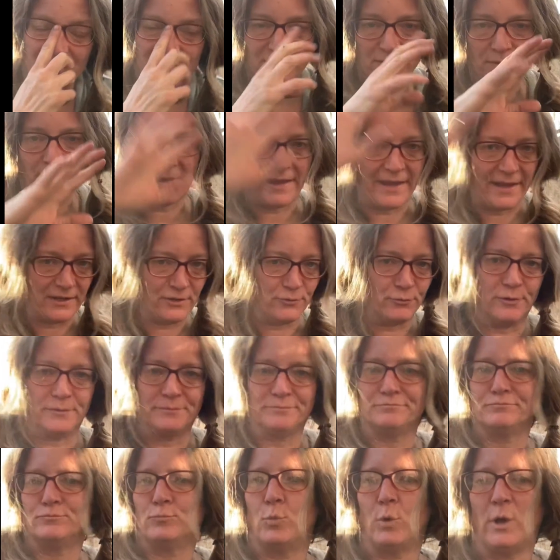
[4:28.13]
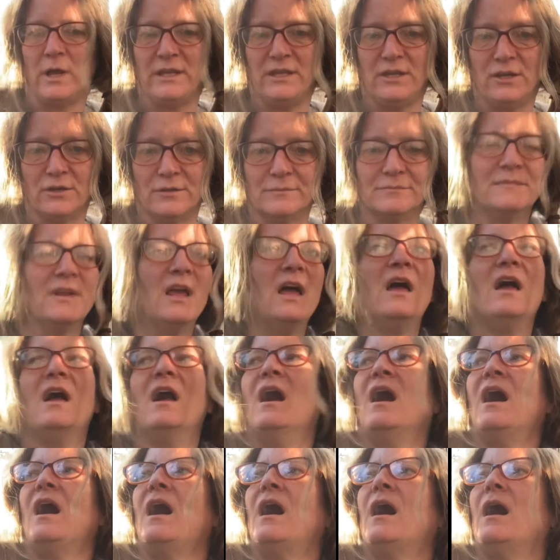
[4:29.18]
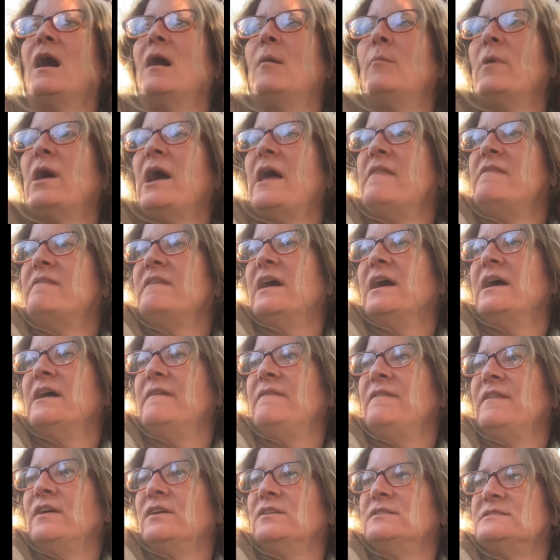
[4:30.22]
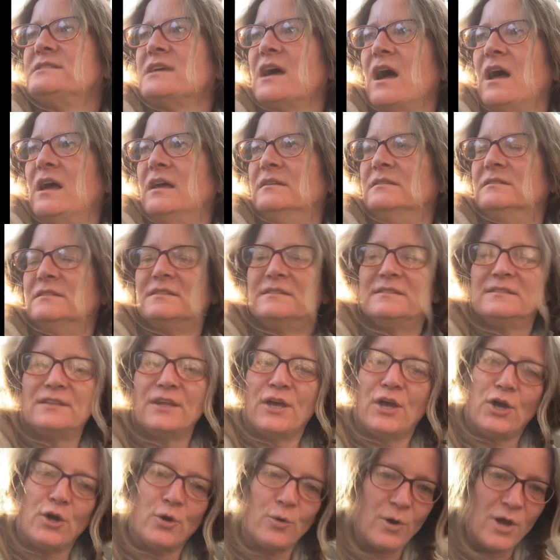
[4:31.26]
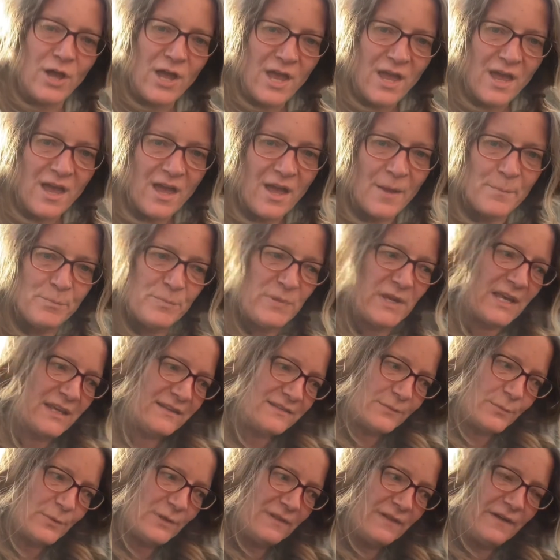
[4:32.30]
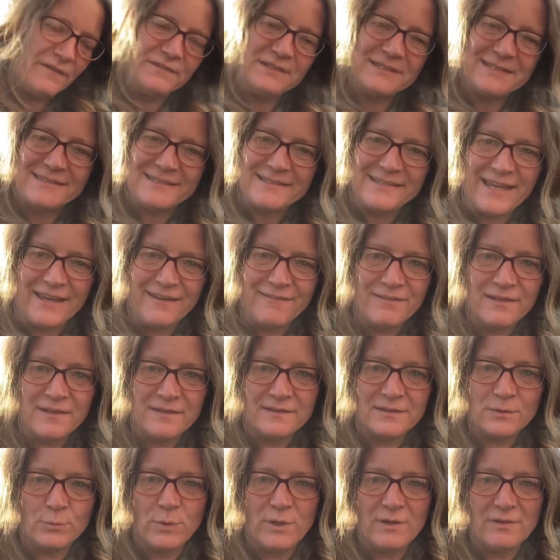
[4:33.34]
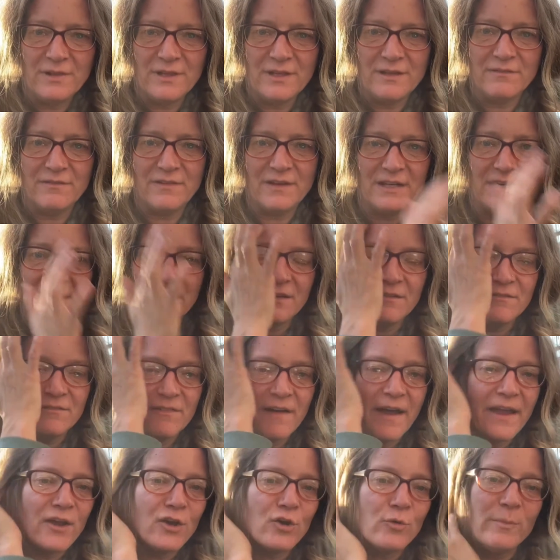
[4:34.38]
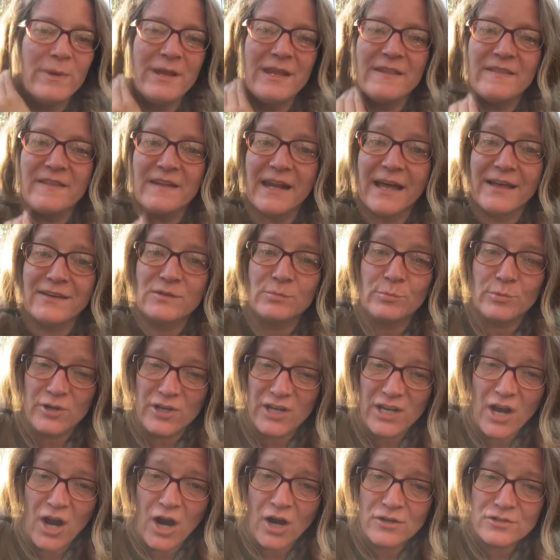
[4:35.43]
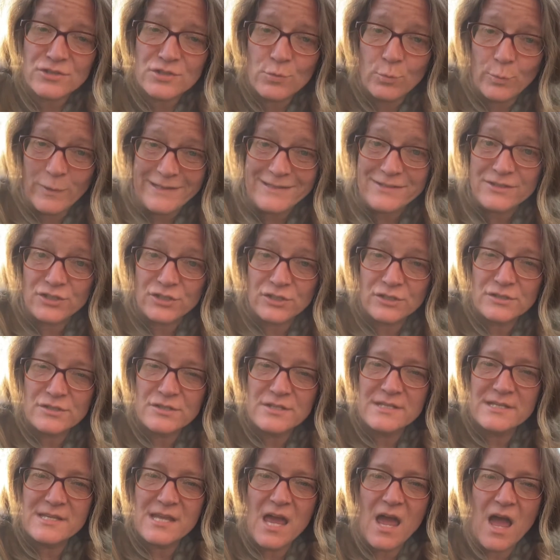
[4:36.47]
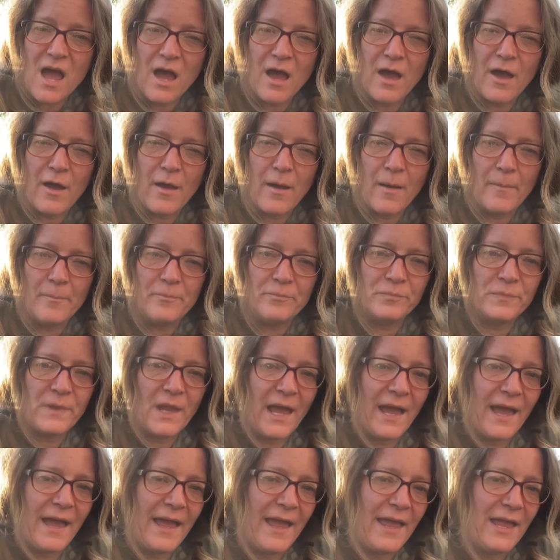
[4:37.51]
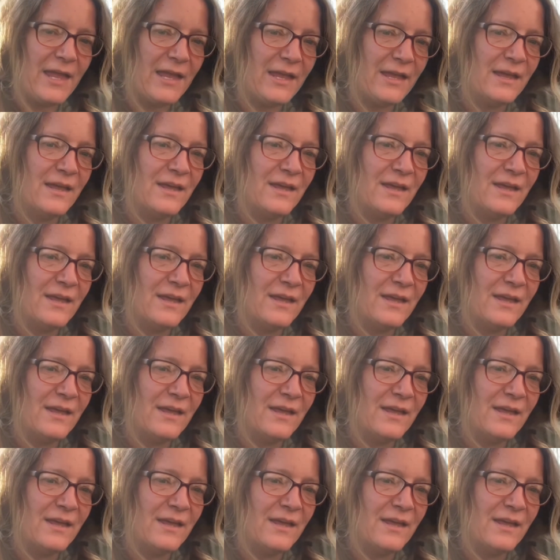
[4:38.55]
So annual, 1 year, and then they're done. So because I would love to save this, and we live in an environment that has pretty harsh winters, I